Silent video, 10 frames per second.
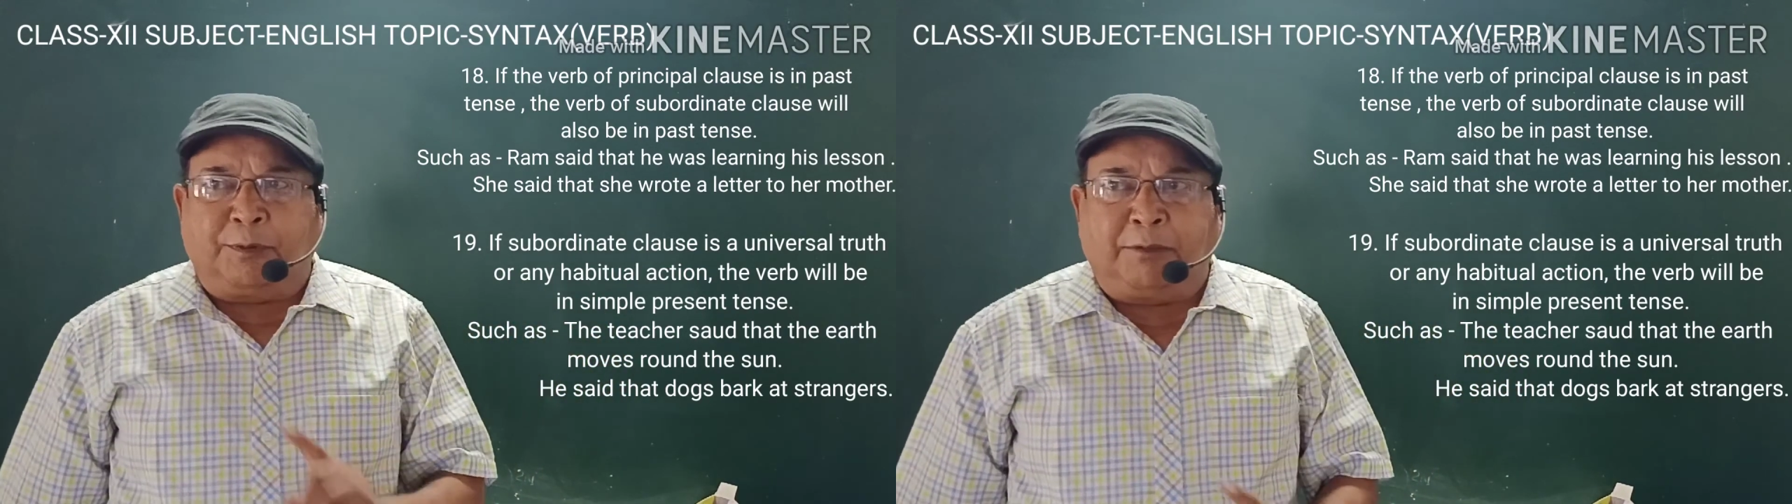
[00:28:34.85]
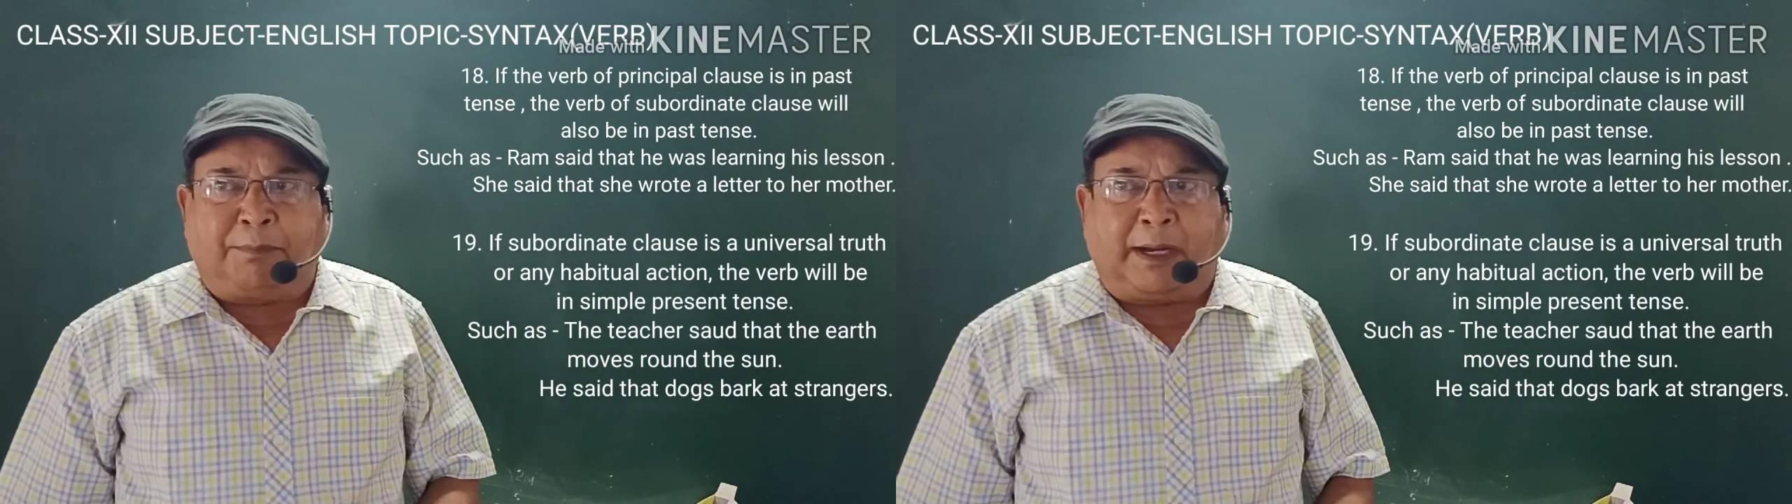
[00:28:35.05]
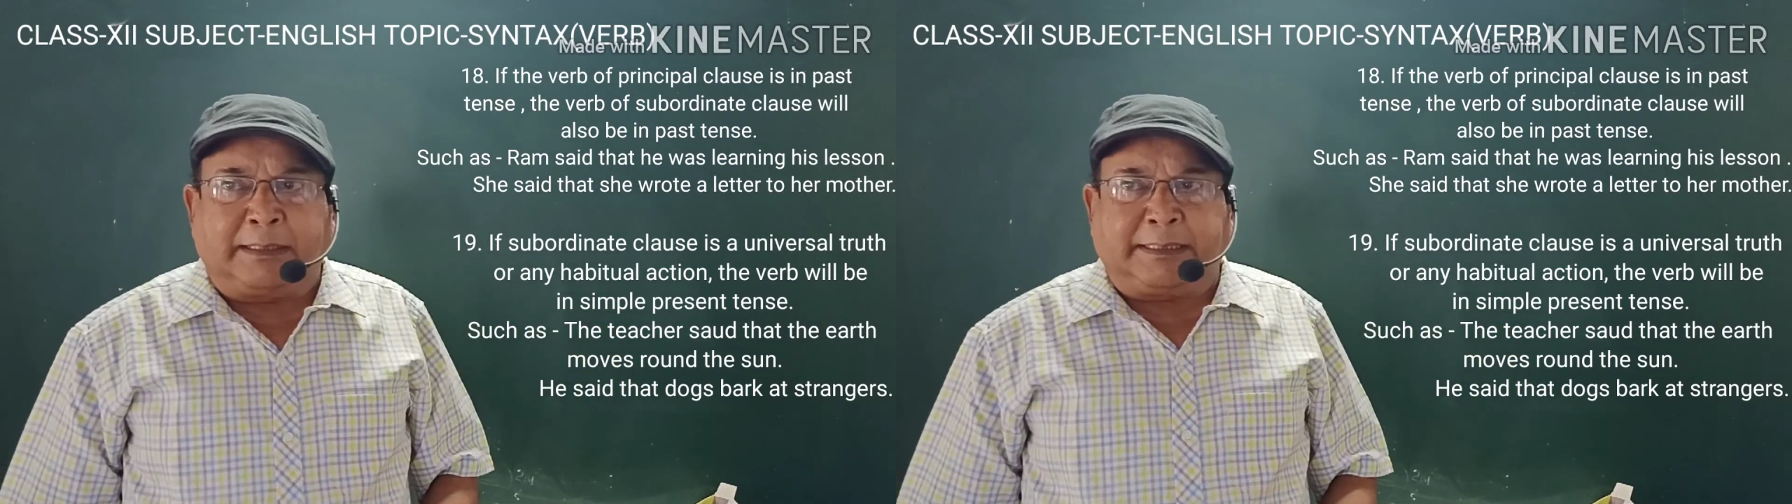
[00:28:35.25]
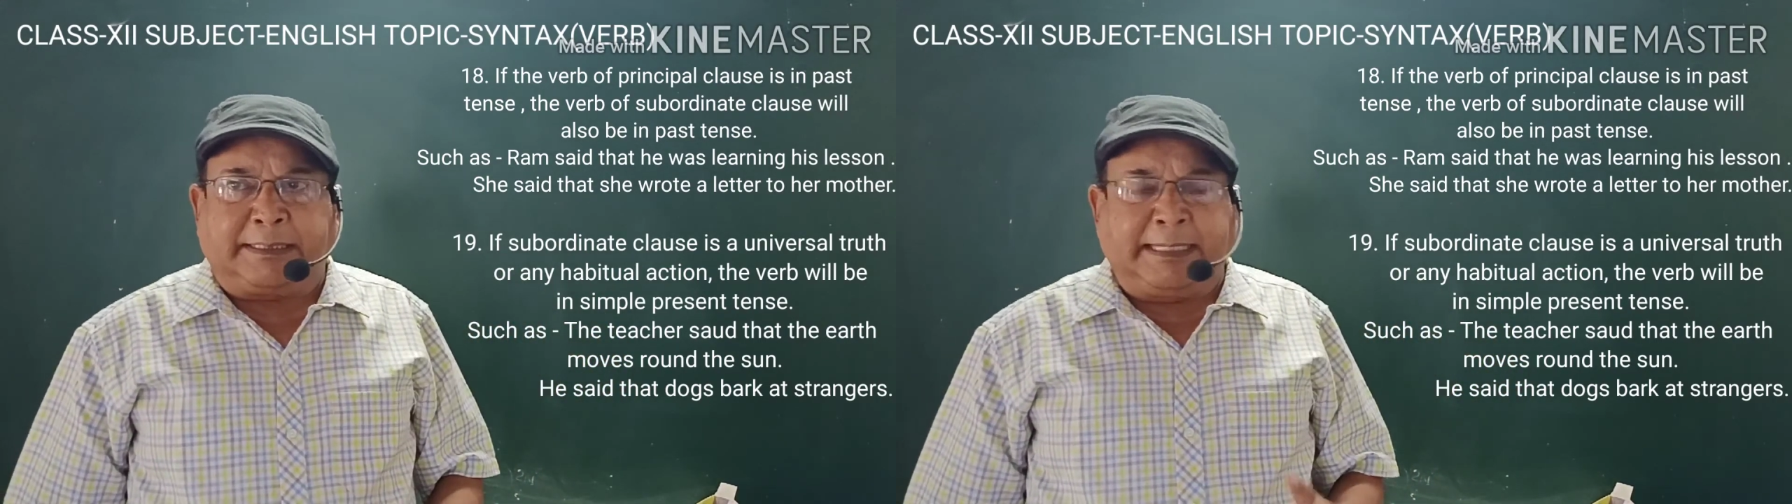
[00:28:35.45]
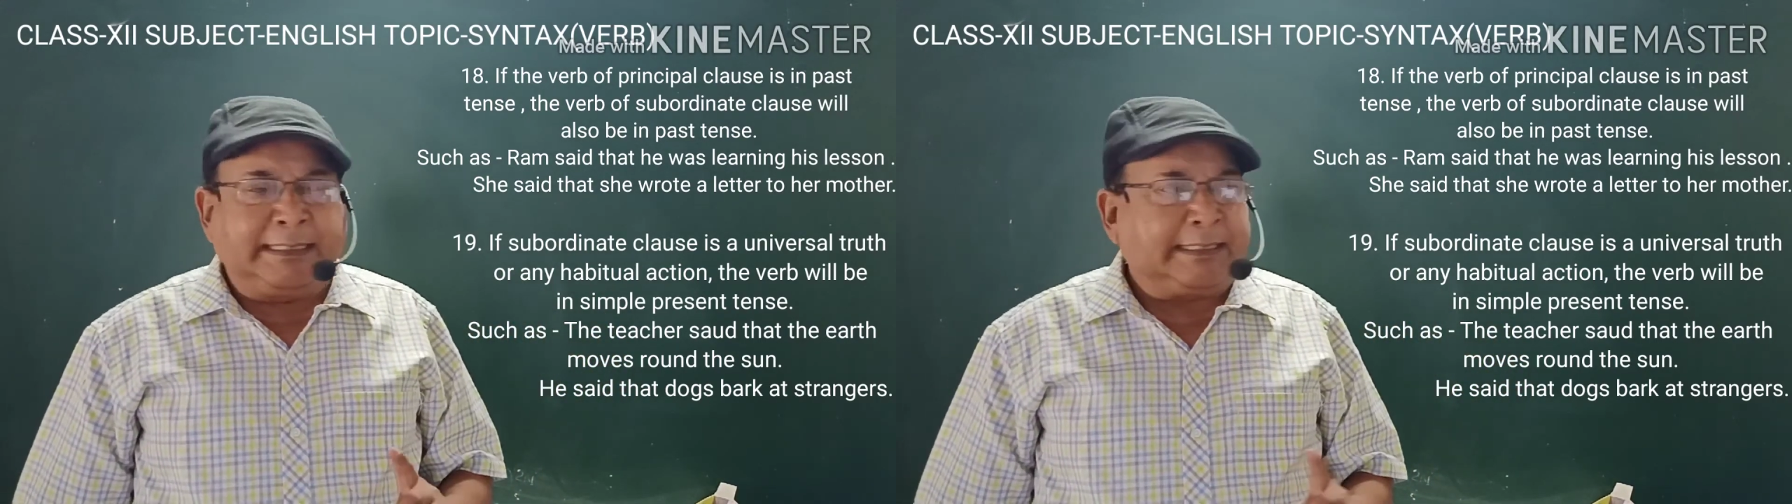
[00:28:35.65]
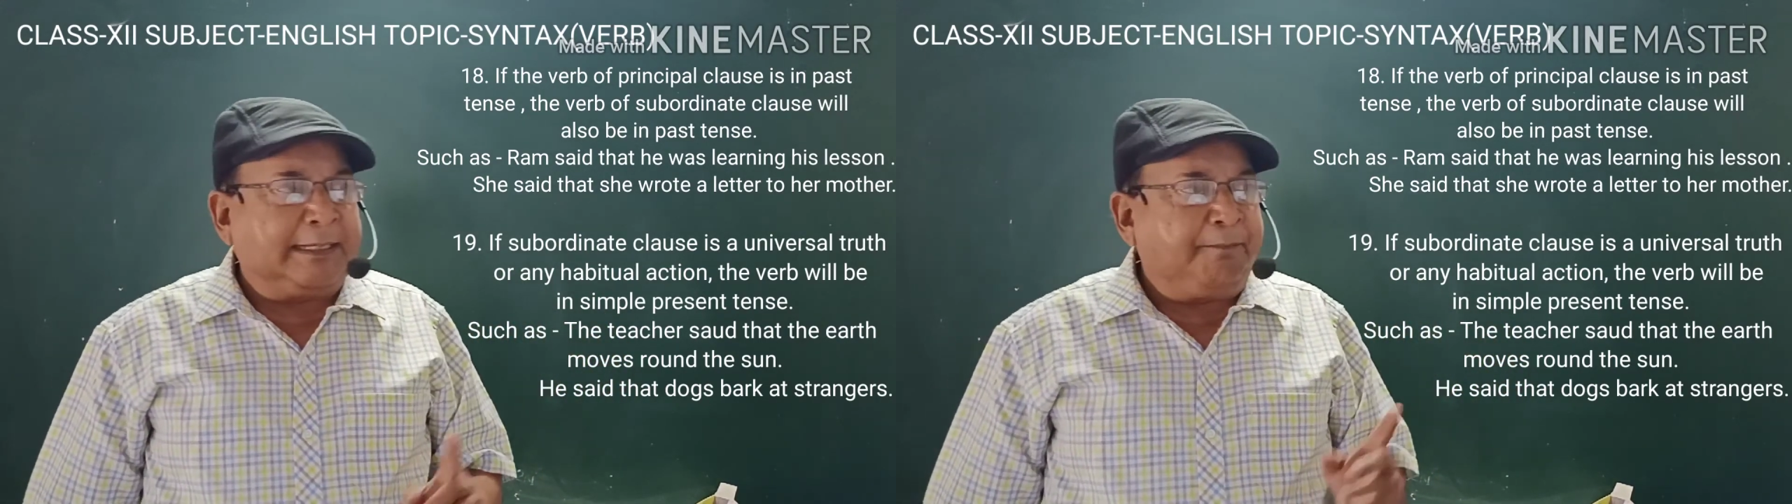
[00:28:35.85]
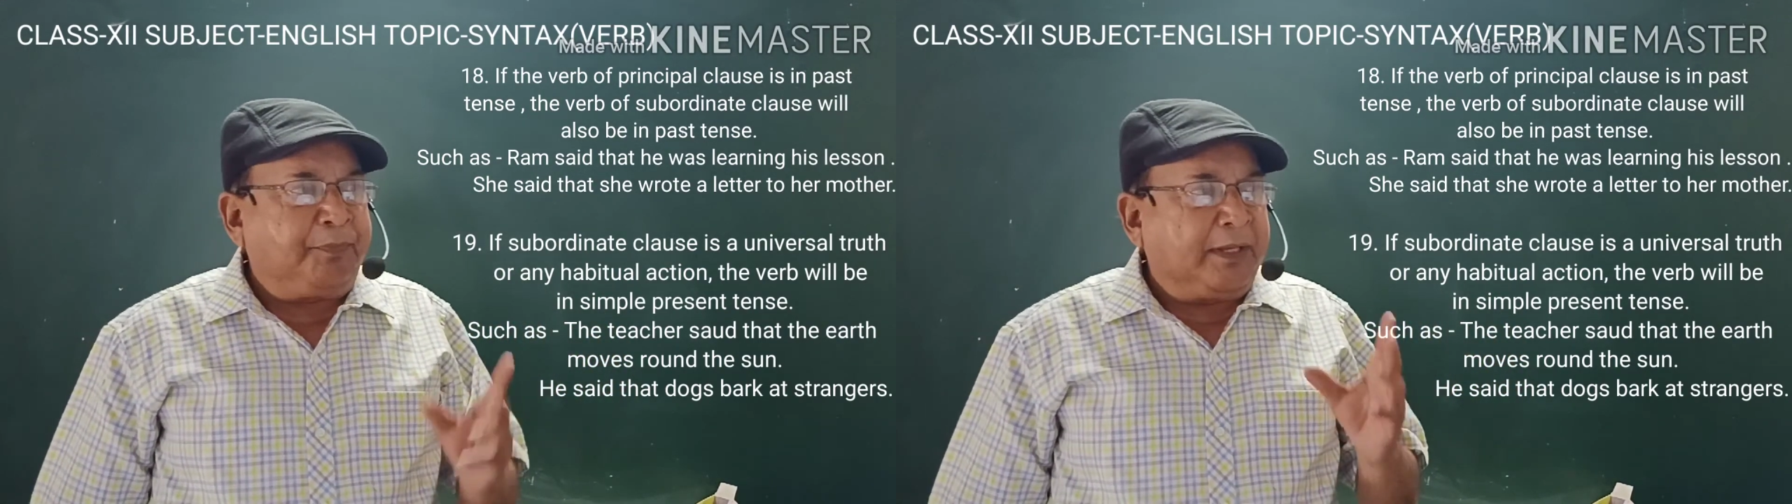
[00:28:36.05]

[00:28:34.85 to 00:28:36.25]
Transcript: be in past tense.